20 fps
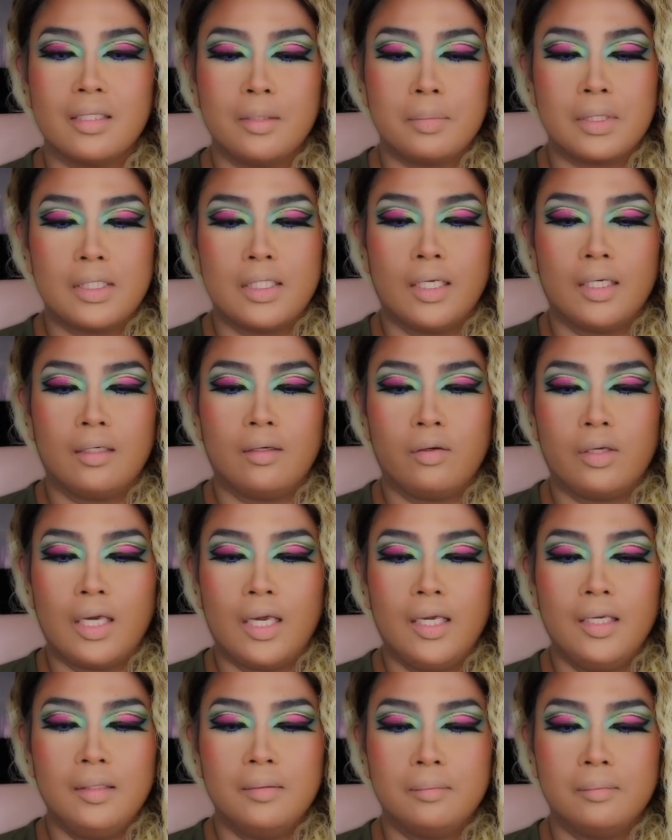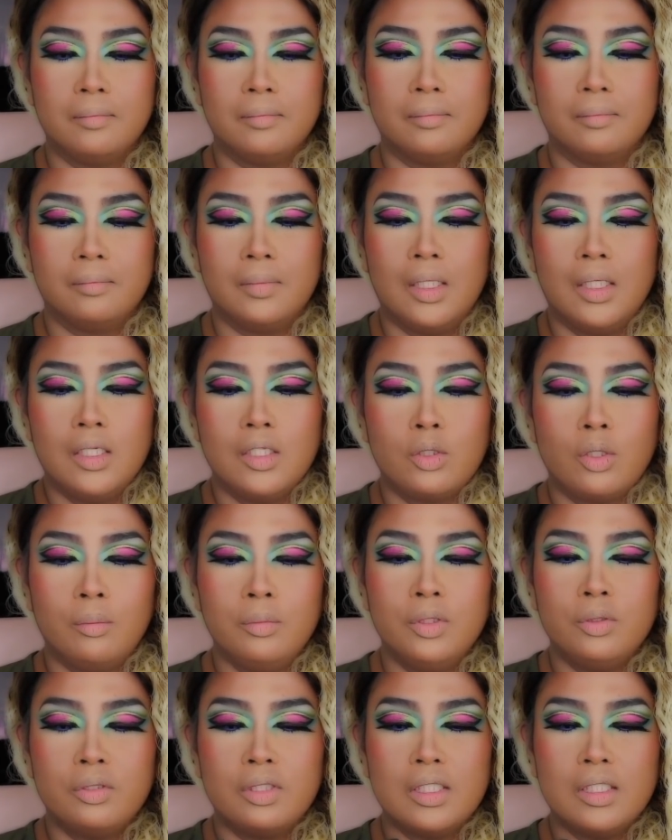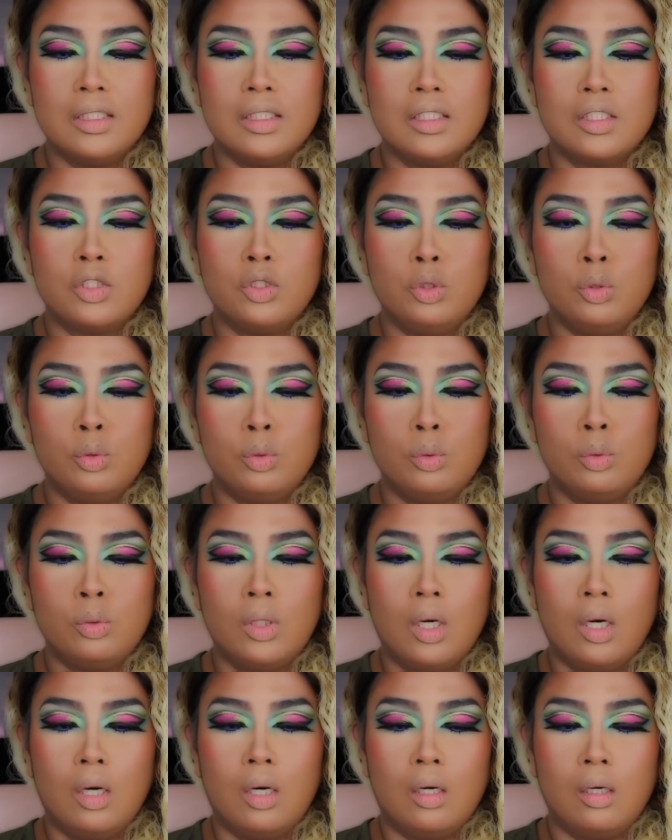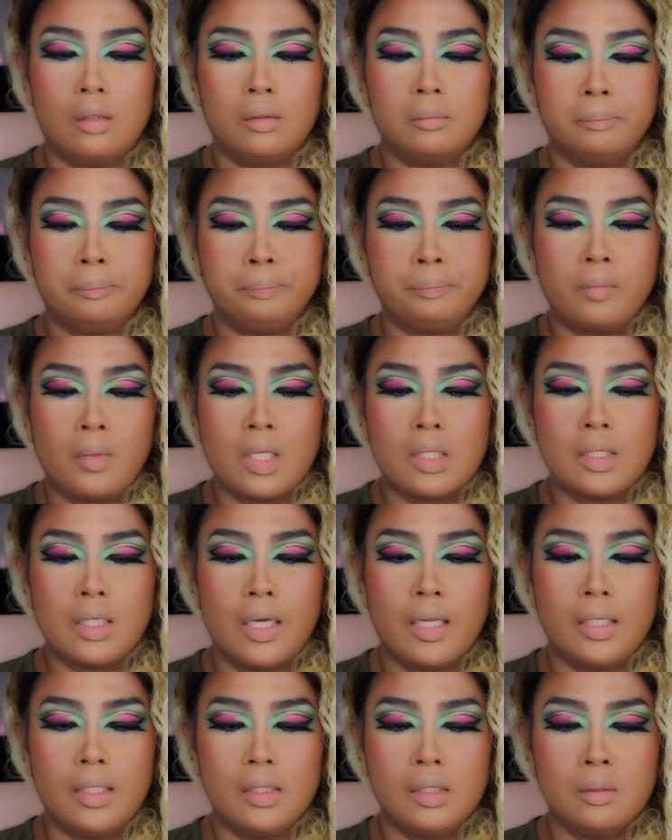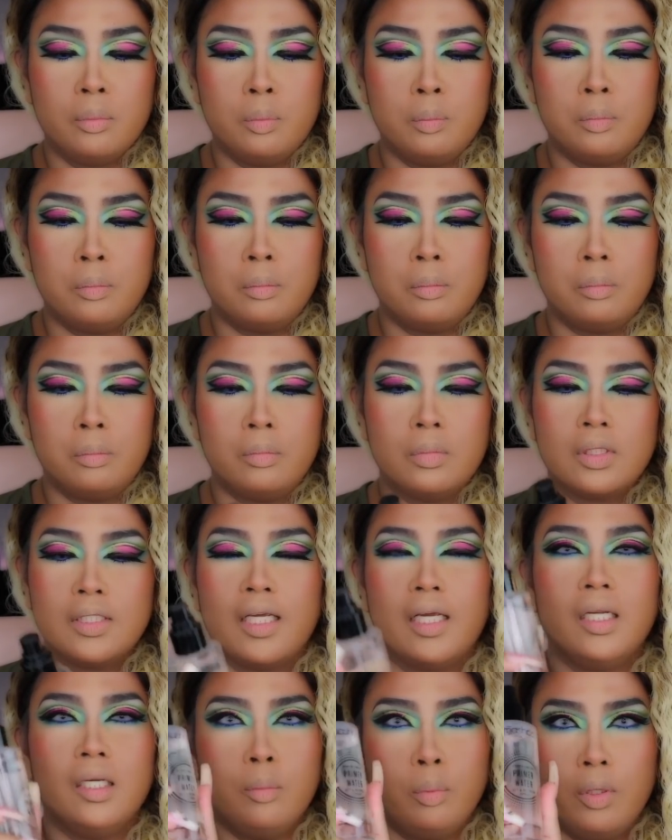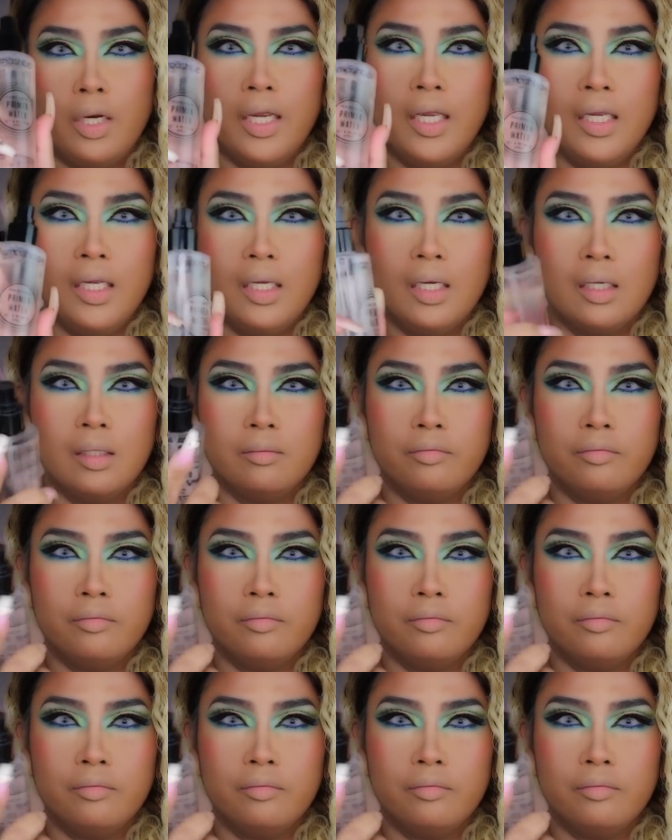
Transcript: lipstick, okay? So I'm using this new setting spray